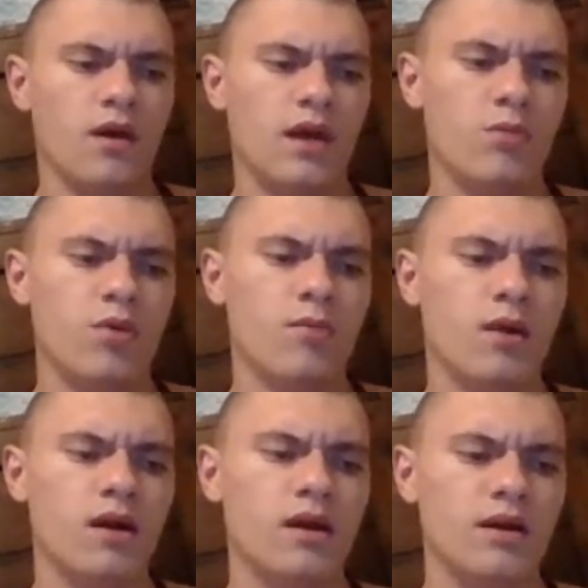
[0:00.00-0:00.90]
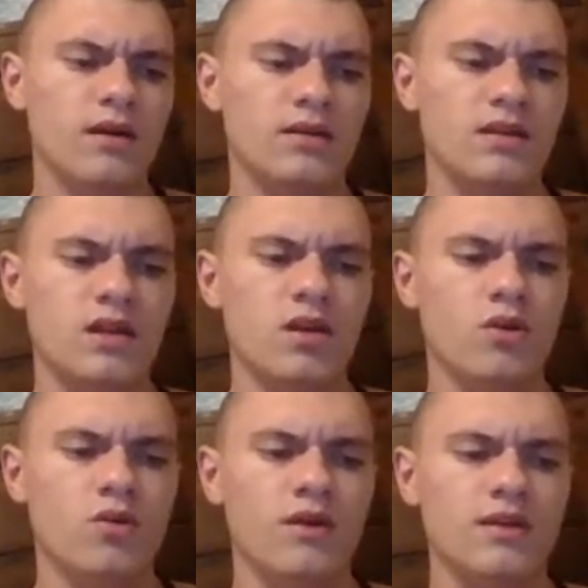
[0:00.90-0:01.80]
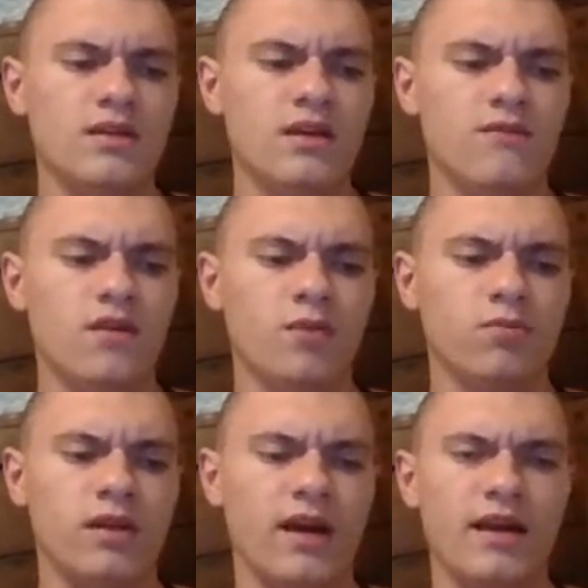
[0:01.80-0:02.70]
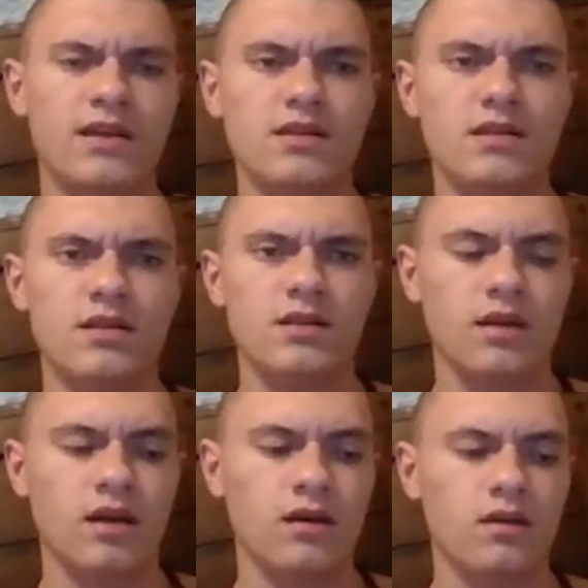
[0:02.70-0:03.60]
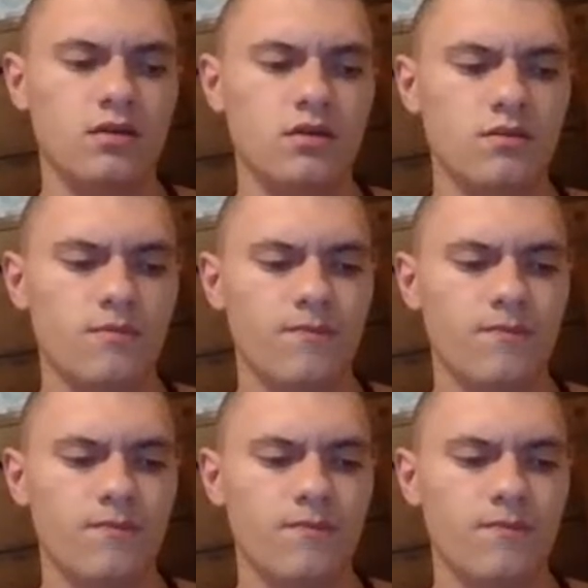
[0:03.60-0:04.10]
A Brahmana is he who has given up likes and dislikes.